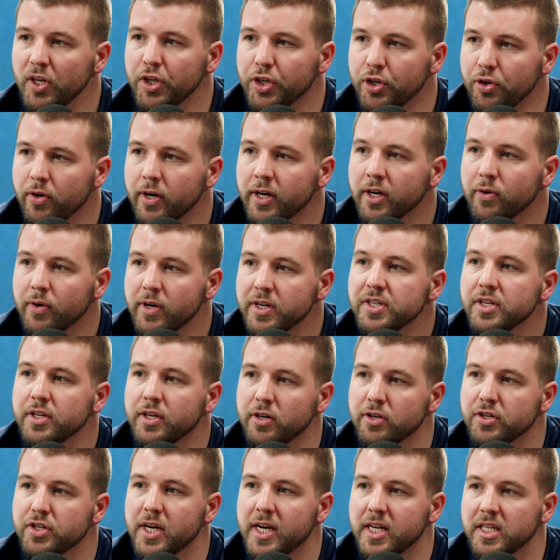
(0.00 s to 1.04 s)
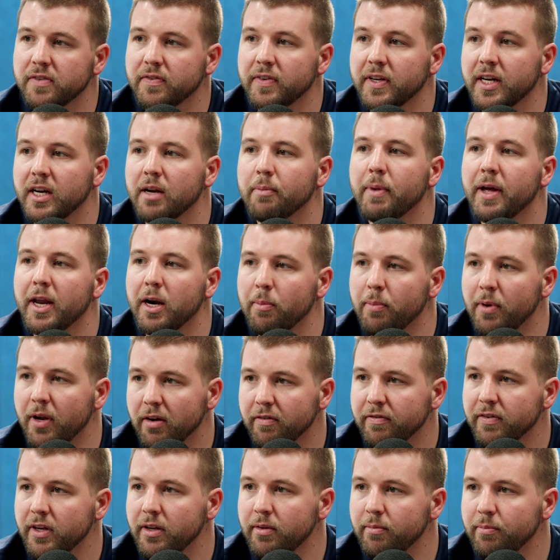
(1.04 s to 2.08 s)
you're increasing your chance of getting a better
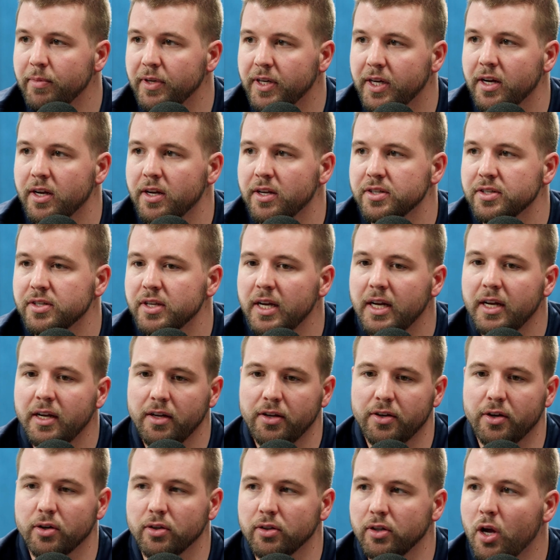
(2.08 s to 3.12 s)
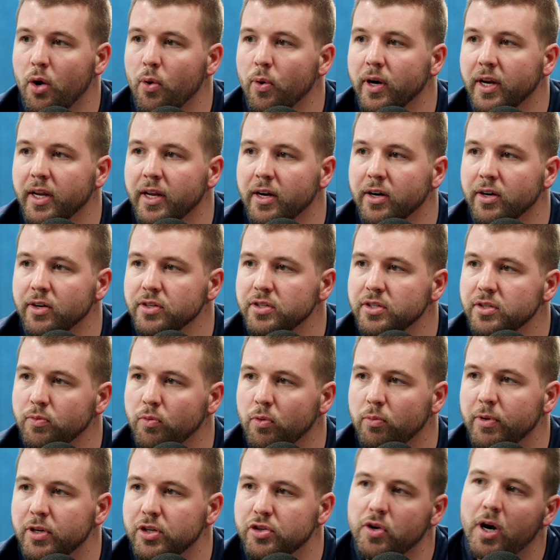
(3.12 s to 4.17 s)
benefit because your lower years
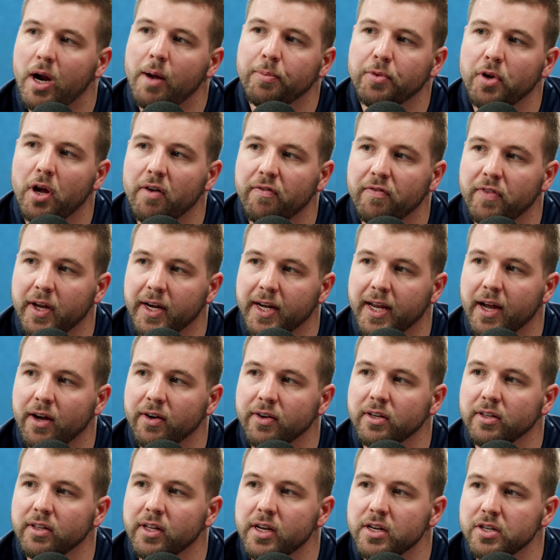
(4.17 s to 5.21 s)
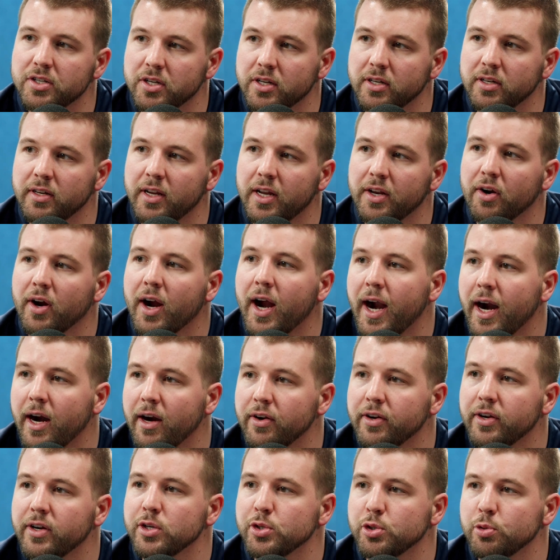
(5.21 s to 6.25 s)
will be dropped off that calculation and your
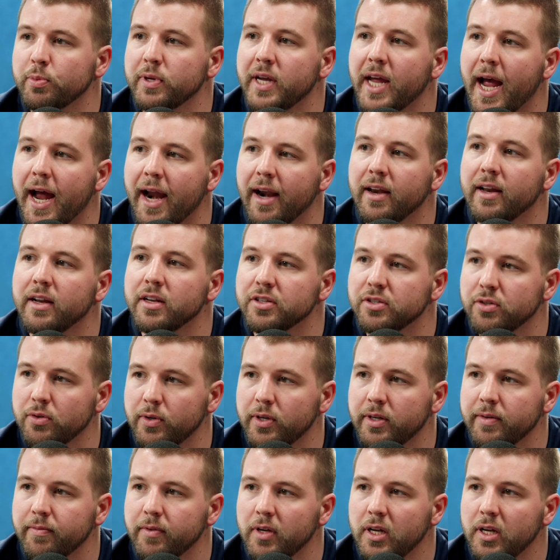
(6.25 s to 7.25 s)
higher years will be added into it.